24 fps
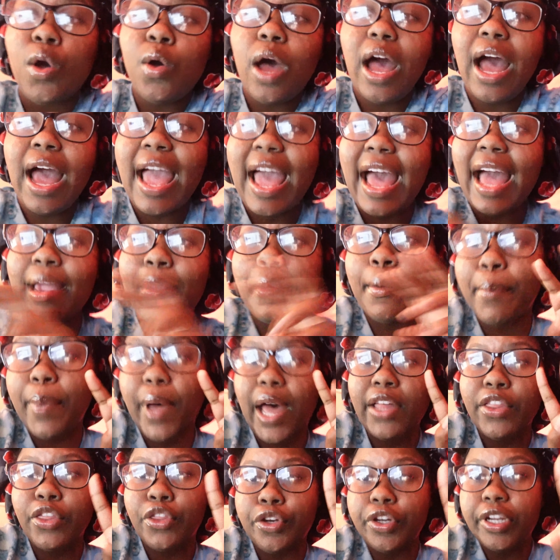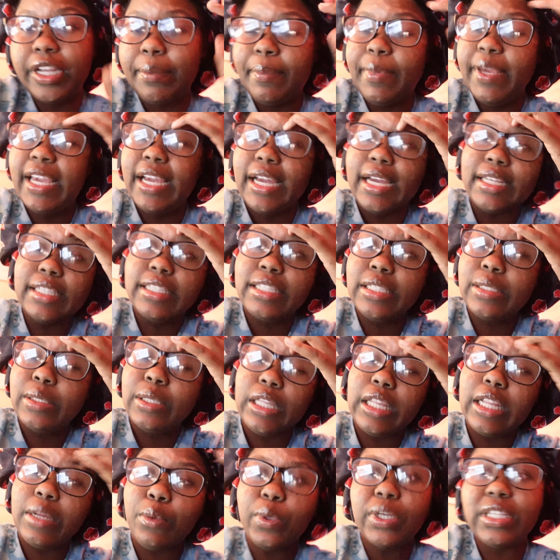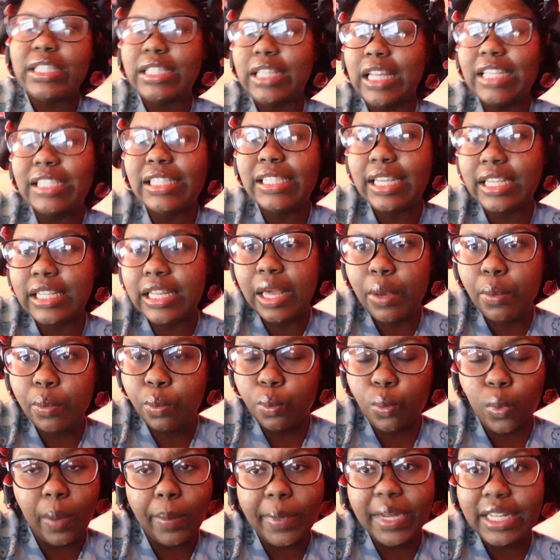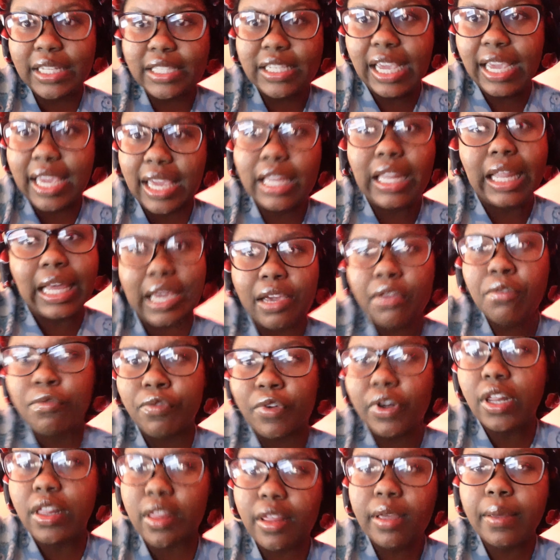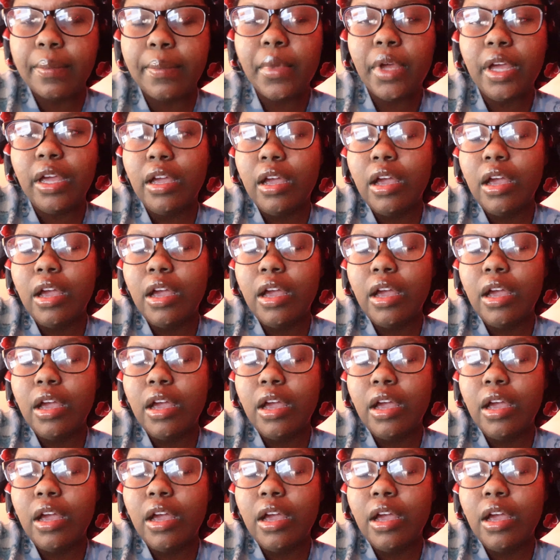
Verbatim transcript: I, I, bought three because what's let's say they want me to take it like in front of them